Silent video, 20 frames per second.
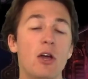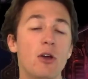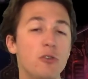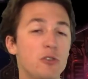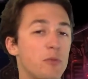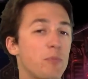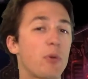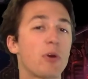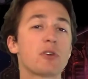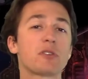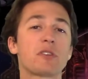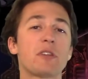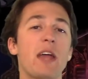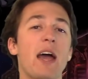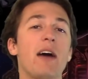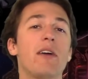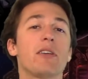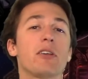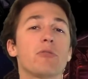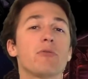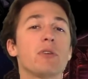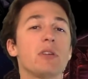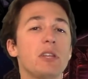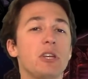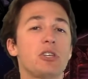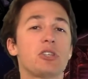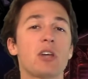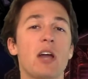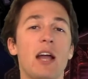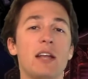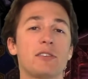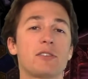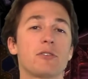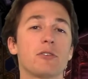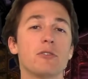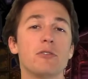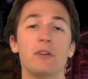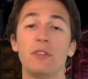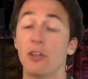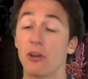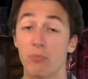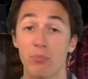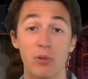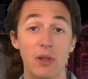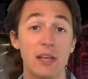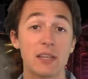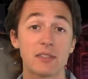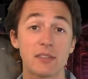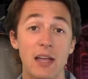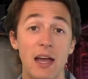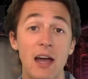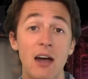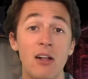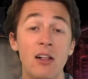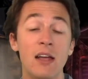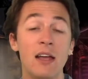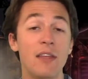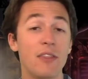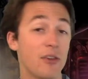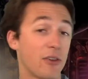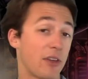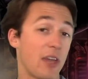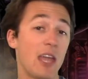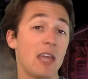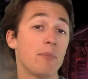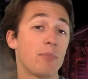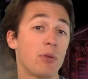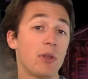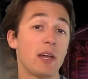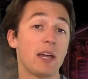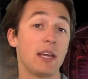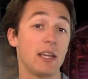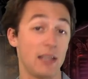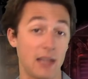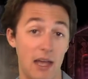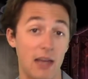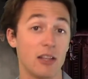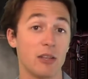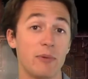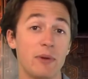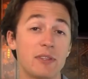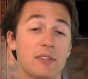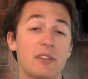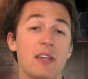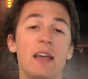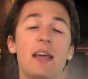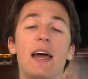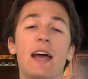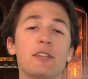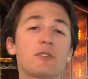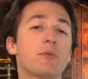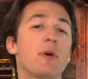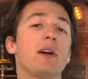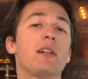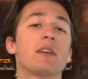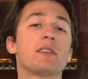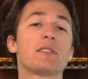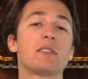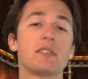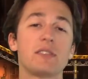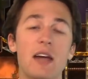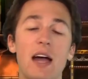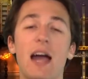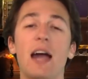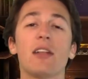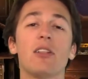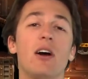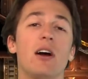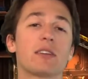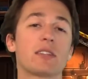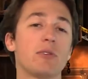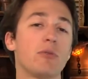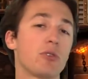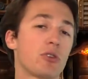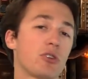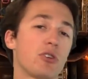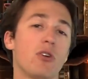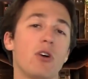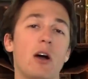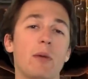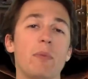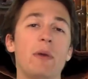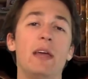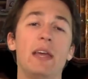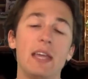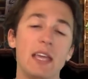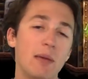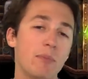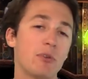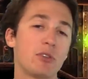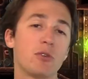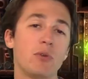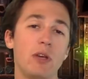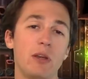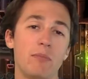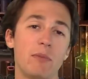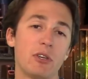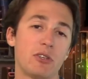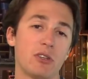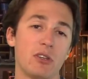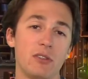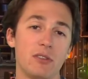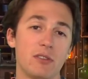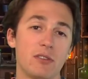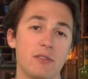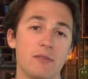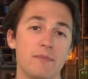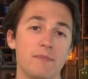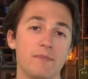whose personality really shines through in their playstyle, their gameplay elements, as well as the dialogue that will show up in between missions.